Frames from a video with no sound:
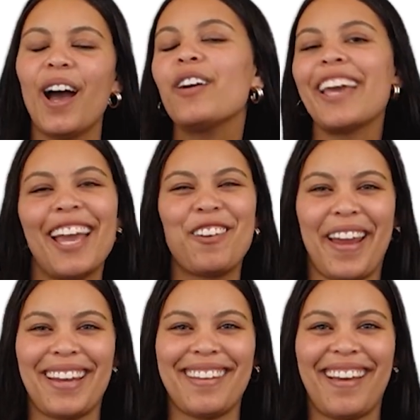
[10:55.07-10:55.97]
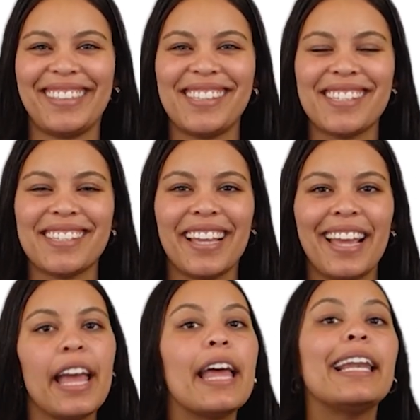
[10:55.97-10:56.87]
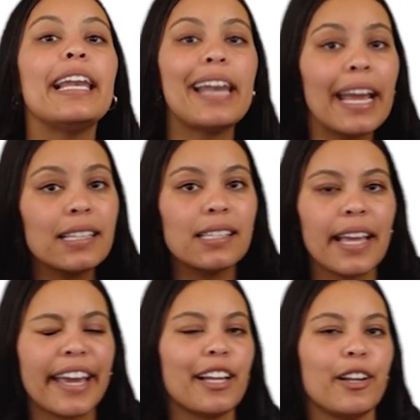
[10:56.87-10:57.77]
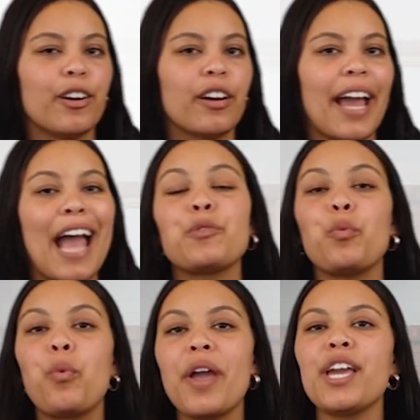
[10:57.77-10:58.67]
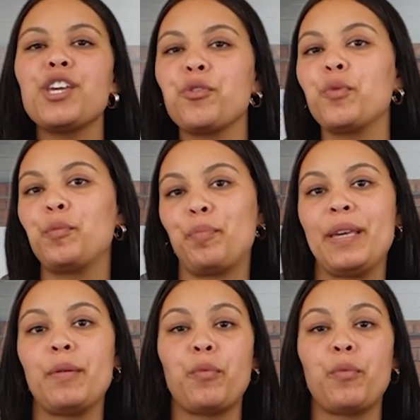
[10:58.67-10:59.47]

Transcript: Okay, grade nines, let's take a look at where you would be